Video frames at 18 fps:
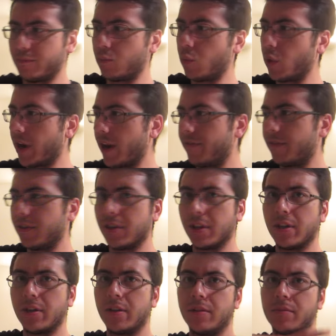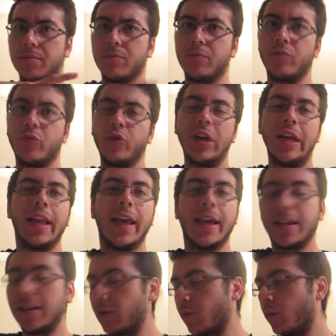whatever the
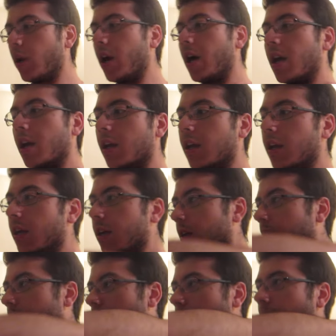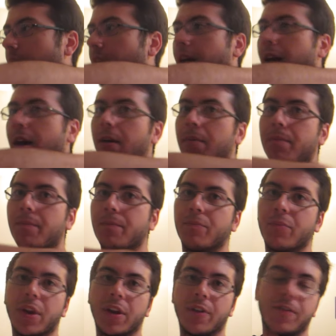relay didn't work, um,
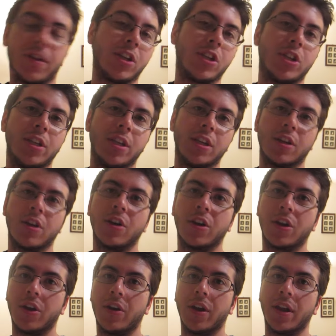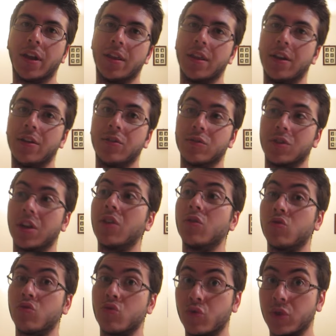but eventually it got going and then it was, it
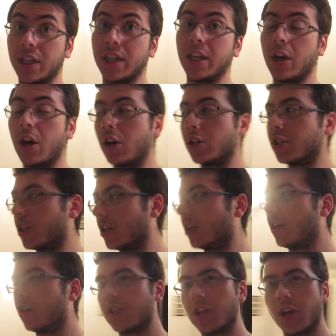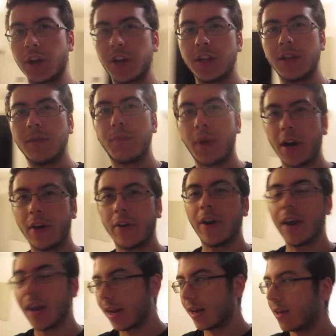was really hot. Hotter than
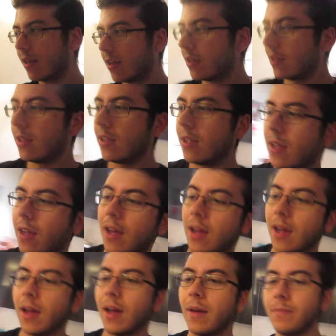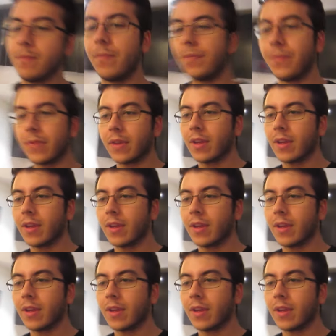Bahrain. Um,